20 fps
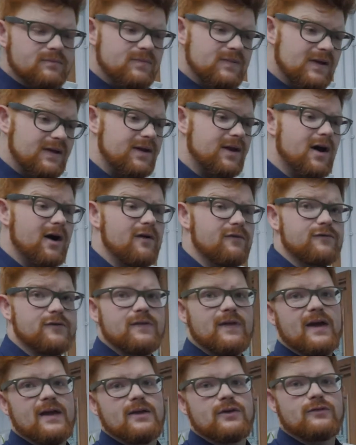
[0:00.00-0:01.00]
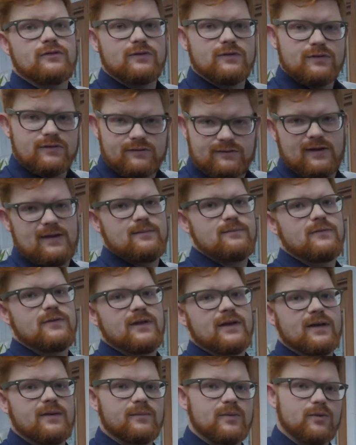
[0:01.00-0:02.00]
and after that you do the same
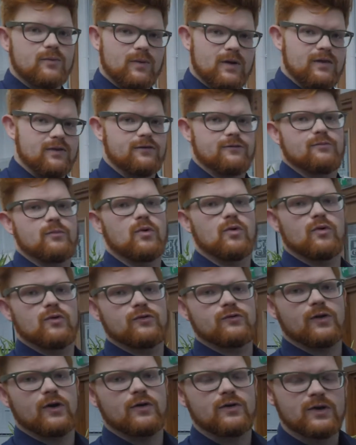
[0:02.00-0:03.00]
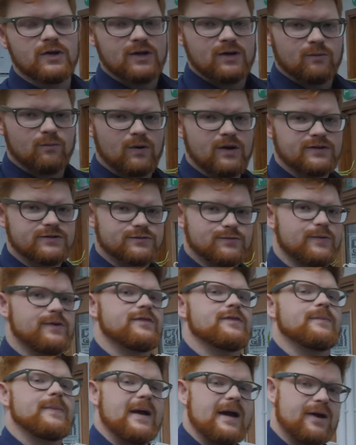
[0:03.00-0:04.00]
thing but once more. So once with
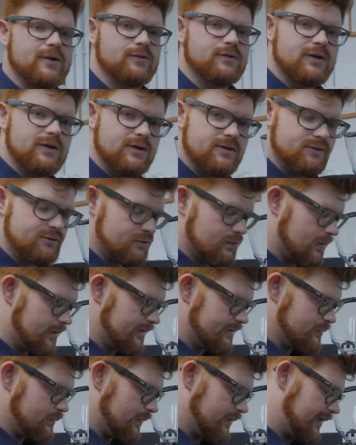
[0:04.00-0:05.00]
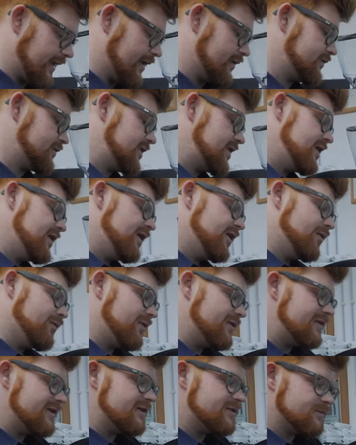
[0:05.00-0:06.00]
the powder, twice without.
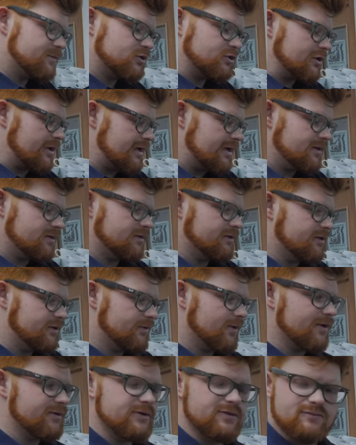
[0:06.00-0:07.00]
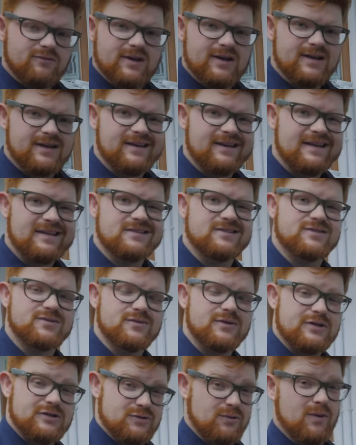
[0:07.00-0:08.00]
With this machine you only really need to do
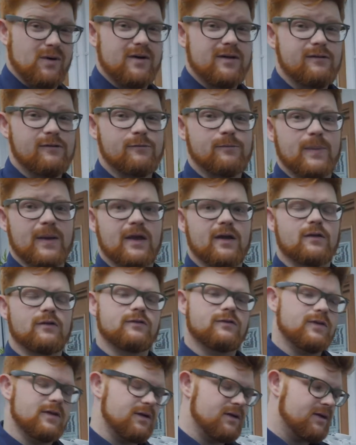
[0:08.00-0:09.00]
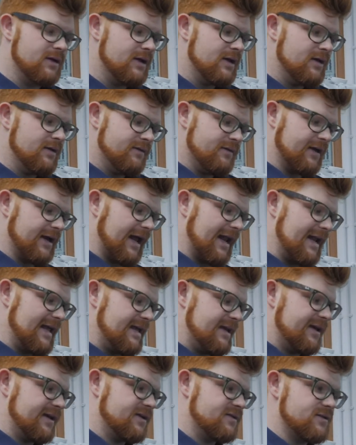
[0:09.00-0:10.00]
it twice because the
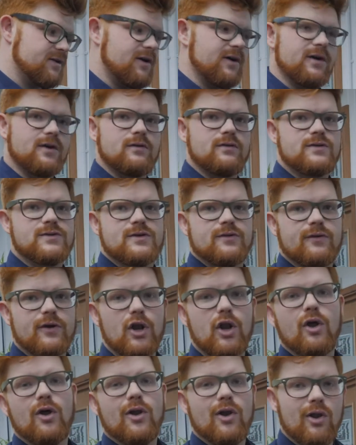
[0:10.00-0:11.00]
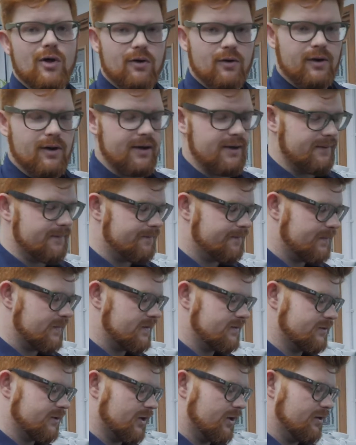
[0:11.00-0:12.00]
cleaning cycles are a lot longer.
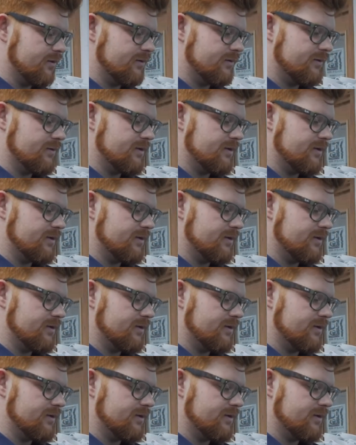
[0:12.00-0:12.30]
So